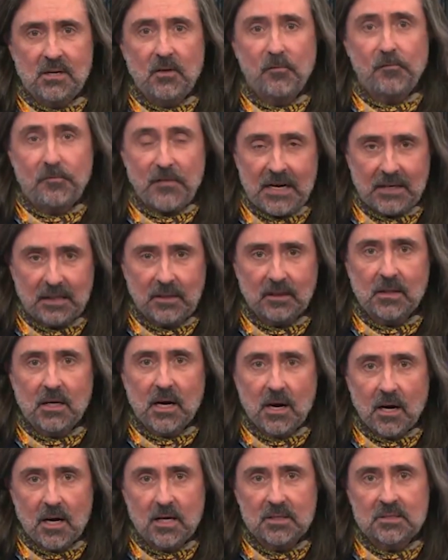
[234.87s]
Fatal
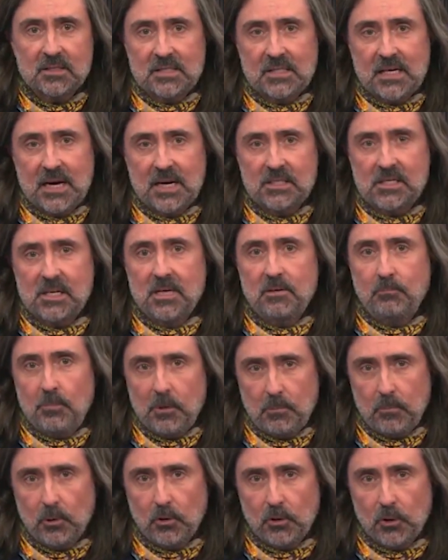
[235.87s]
heart attacks in
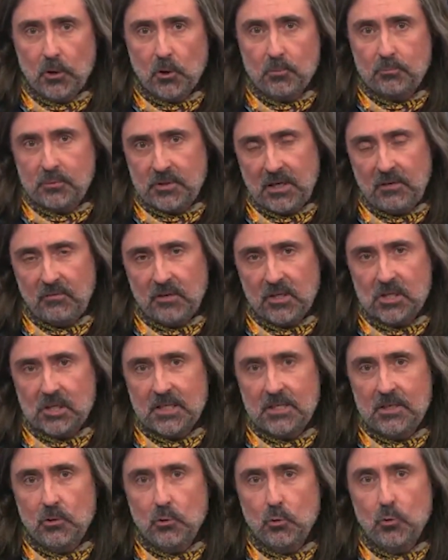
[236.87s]
people not
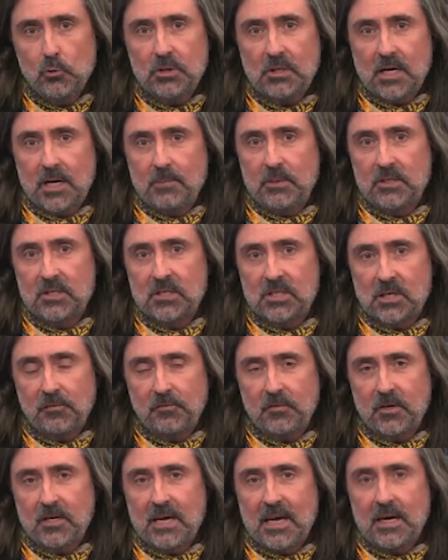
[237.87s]
previously known to have been
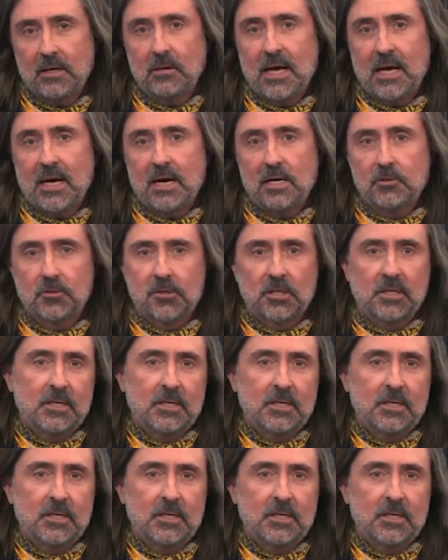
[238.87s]
suffering ill health.